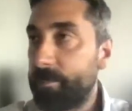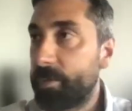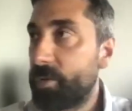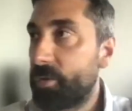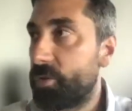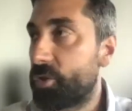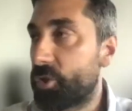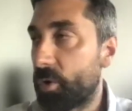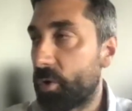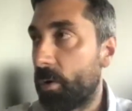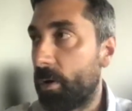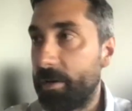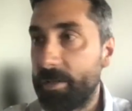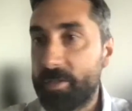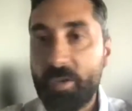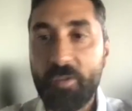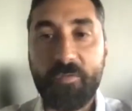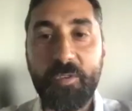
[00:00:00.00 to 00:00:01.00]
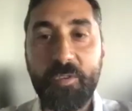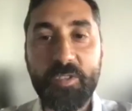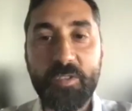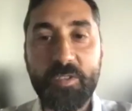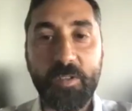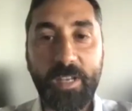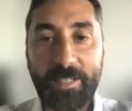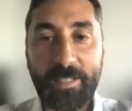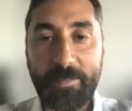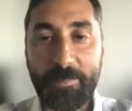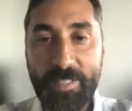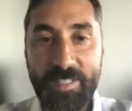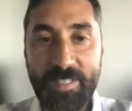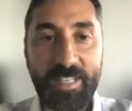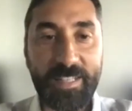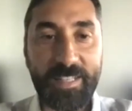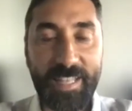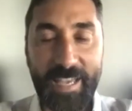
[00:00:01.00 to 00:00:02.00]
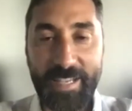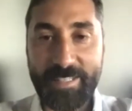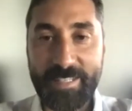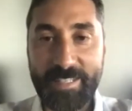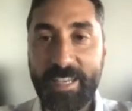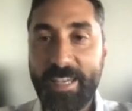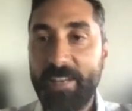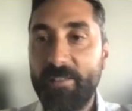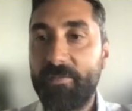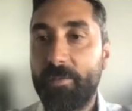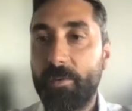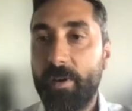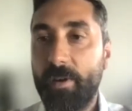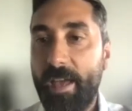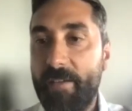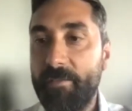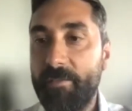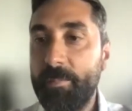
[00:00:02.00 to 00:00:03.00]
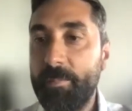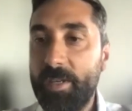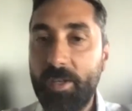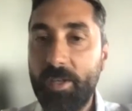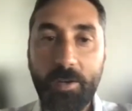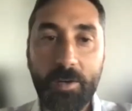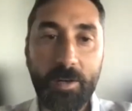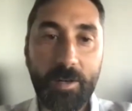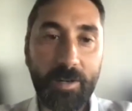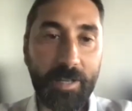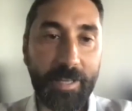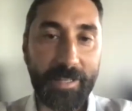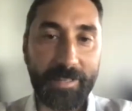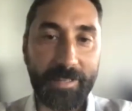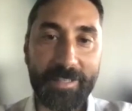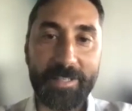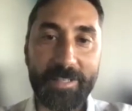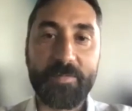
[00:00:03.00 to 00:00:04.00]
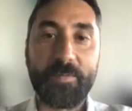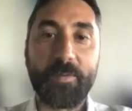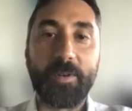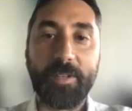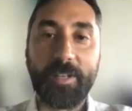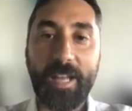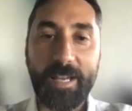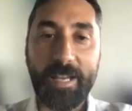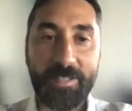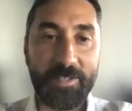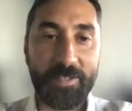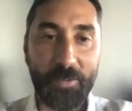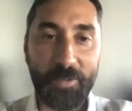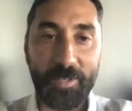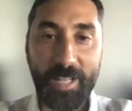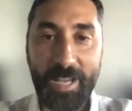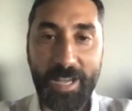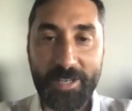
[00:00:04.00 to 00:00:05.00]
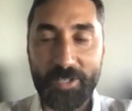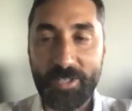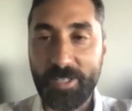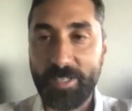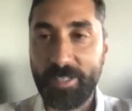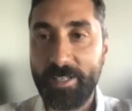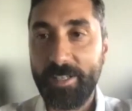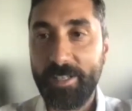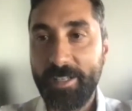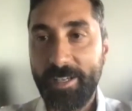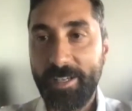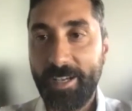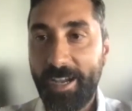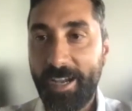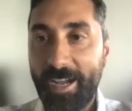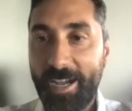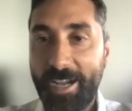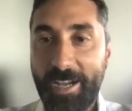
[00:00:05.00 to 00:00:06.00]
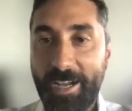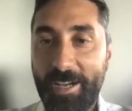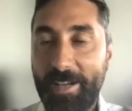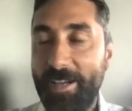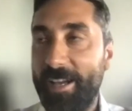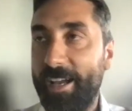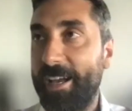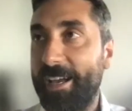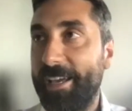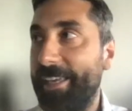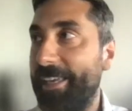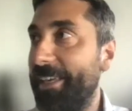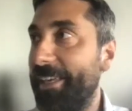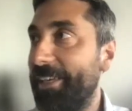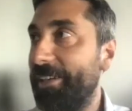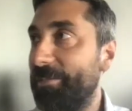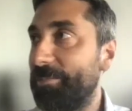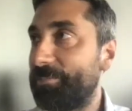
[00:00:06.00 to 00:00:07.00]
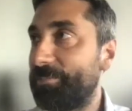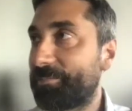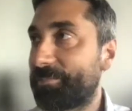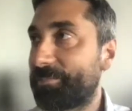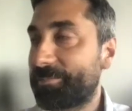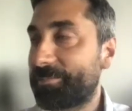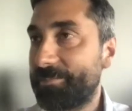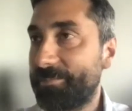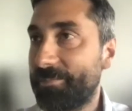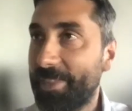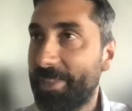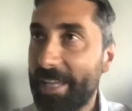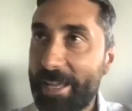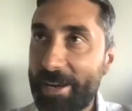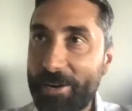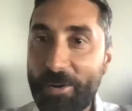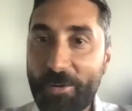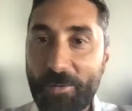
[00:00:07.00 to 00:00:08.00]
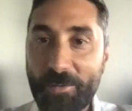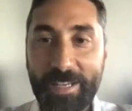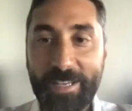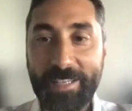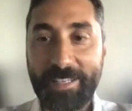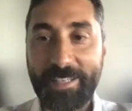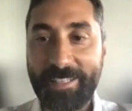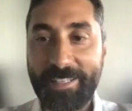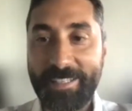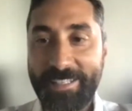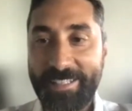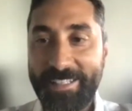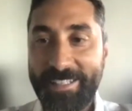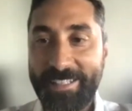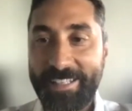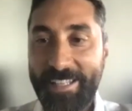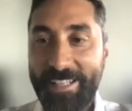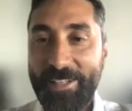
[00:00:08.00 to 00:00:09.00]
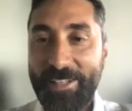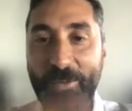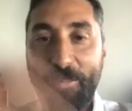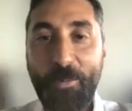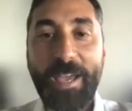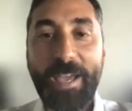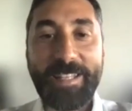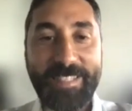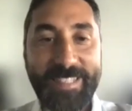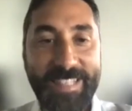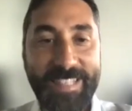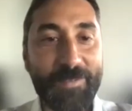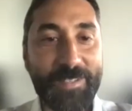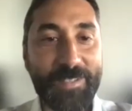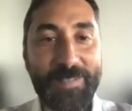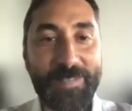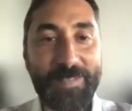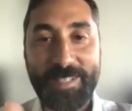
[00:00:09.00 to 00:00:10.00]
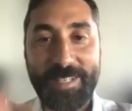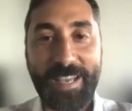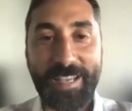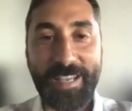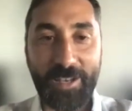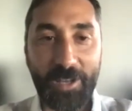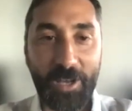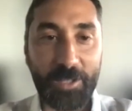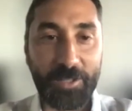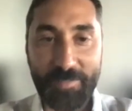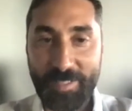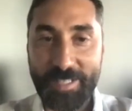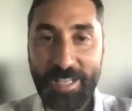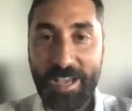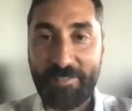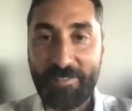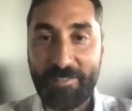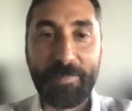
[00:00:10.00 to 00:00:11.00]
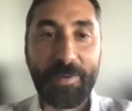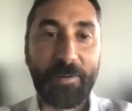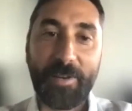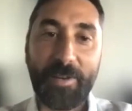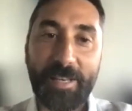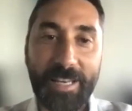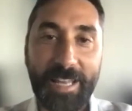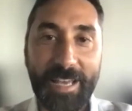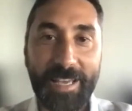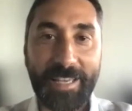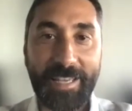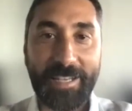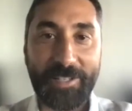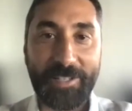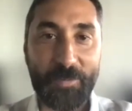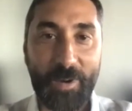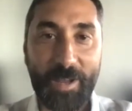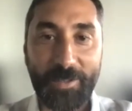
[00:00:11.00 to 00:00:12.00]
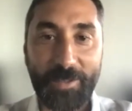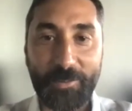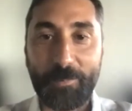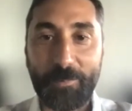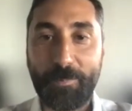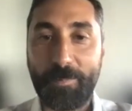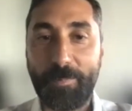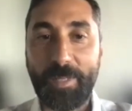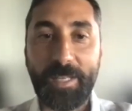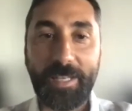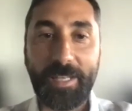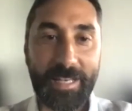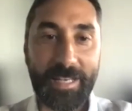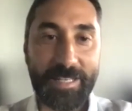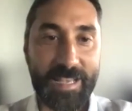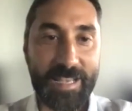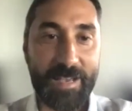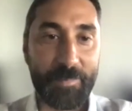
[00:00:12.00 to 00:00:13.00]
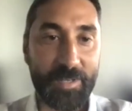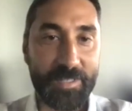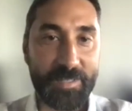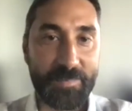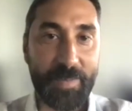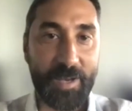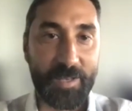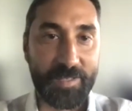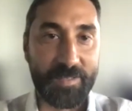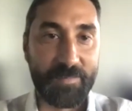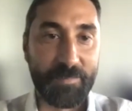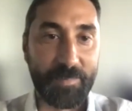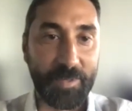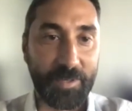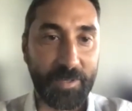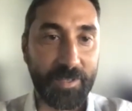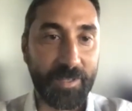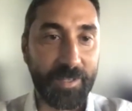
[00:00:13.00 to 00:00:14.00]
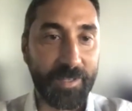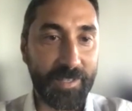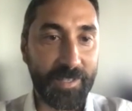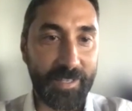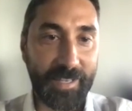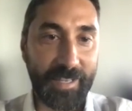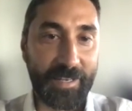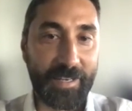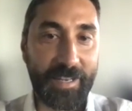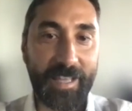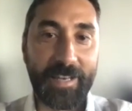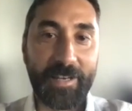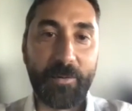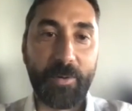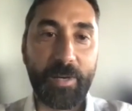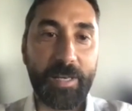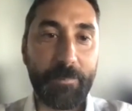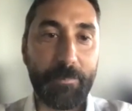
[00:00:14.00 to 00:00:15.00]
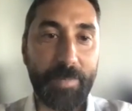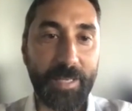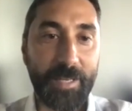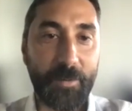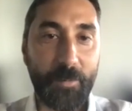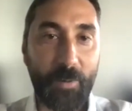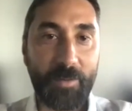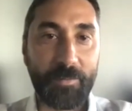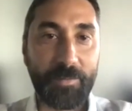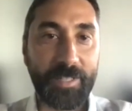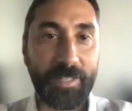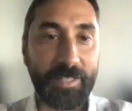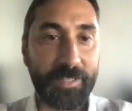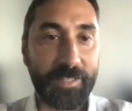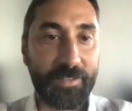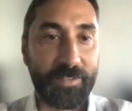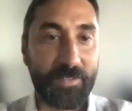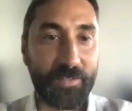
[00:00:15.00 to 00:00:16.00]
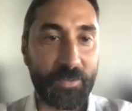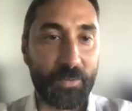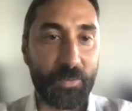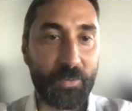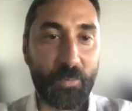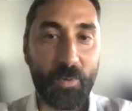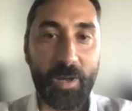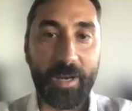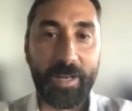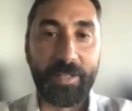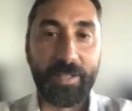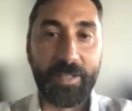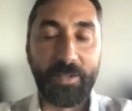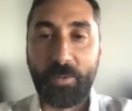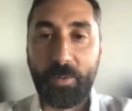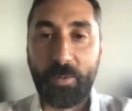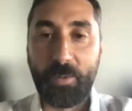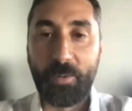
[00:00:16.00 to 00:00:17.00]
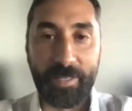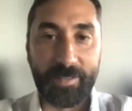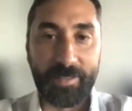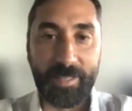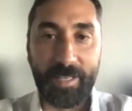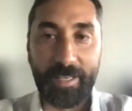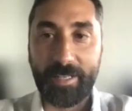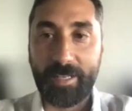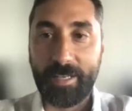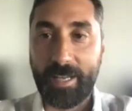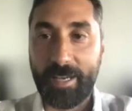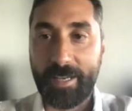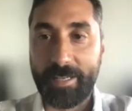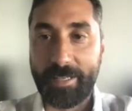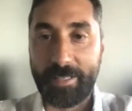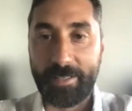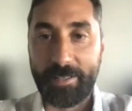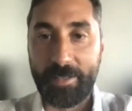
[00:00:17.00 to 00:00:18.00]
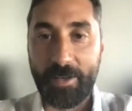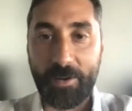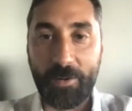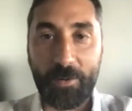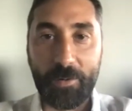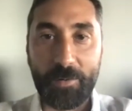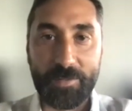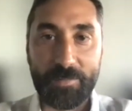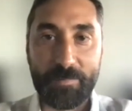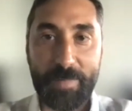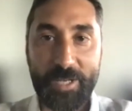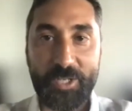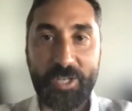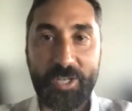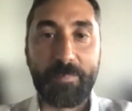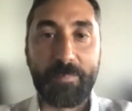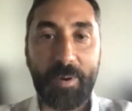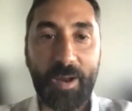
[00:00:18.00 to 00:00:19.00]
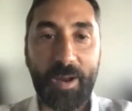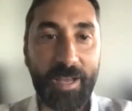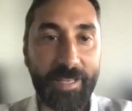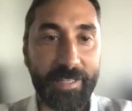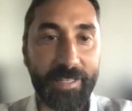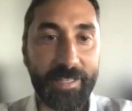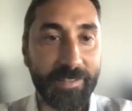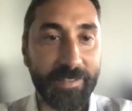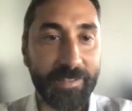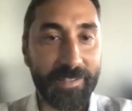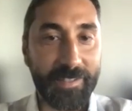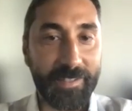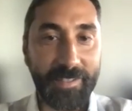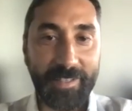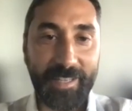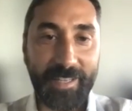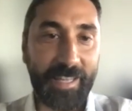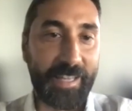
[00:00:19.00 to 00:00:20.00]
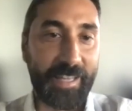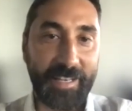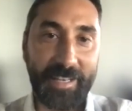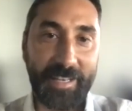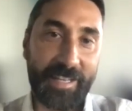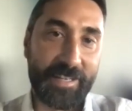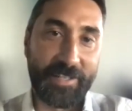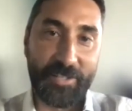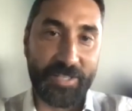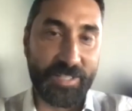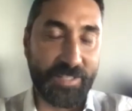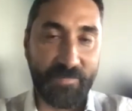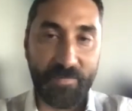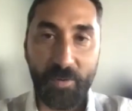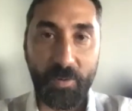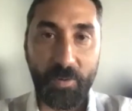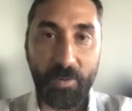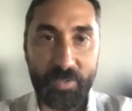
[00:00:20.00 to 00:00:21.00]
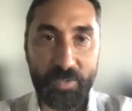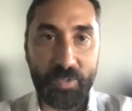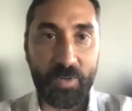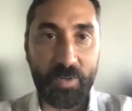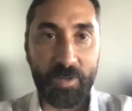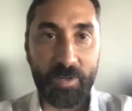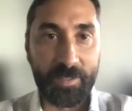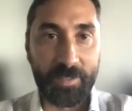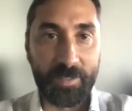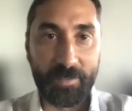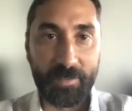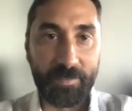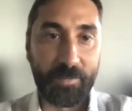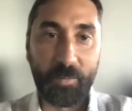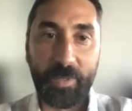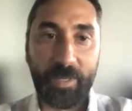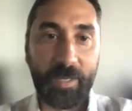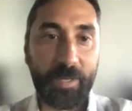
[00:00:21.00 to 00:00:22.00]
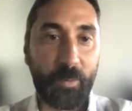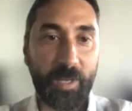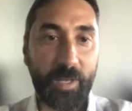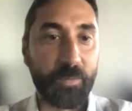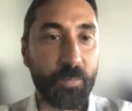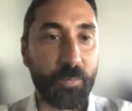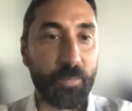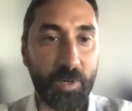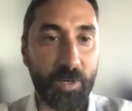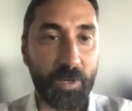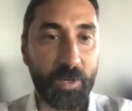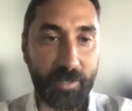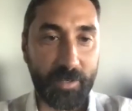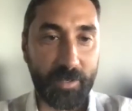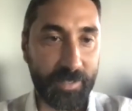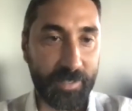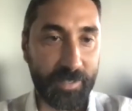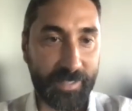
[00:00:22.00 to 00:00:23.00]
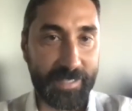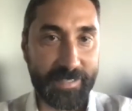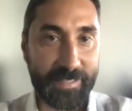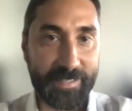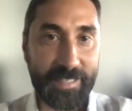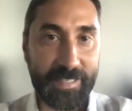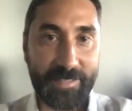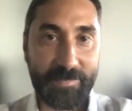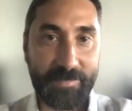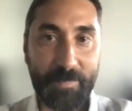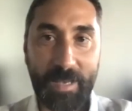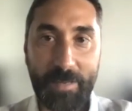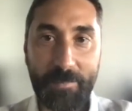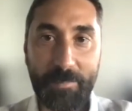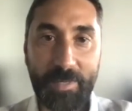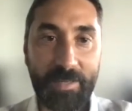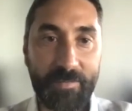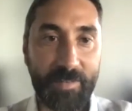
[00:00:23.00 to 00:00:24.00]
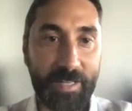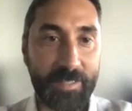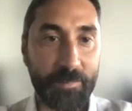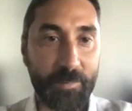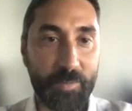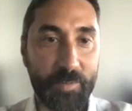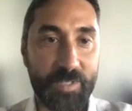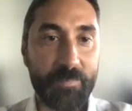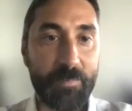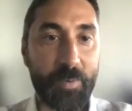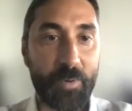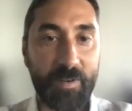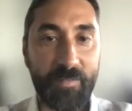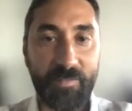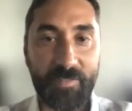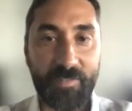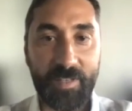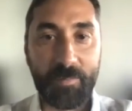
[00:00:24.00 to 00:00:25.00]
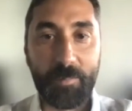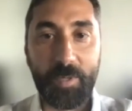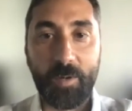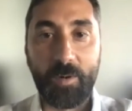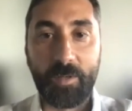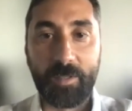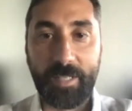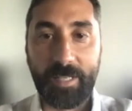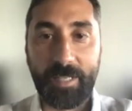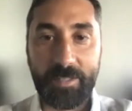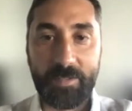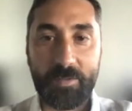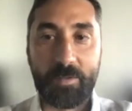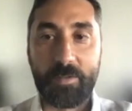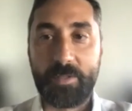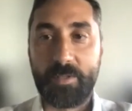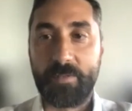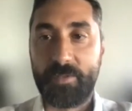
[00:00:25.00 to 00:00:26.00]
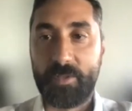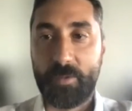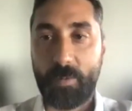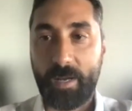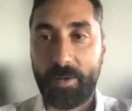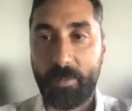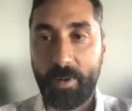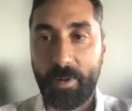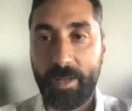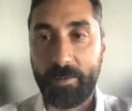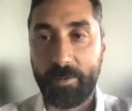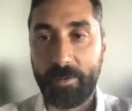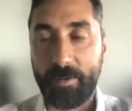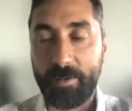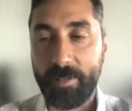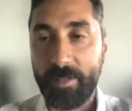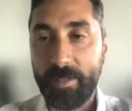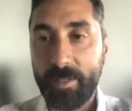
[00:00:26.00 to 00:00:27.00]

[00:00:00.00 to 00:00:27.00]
Sure. So first of all, let me say thanks again for having me here, and thanks for the nice introduction. I don't know, like the way it sounds seems like a lot of stuff, but really, like, I try to be as humble as possible and really be grounded into what I do and take like no special pride and just focus on doing great work. And that's I believe like the most important thing beyond any sort of track record.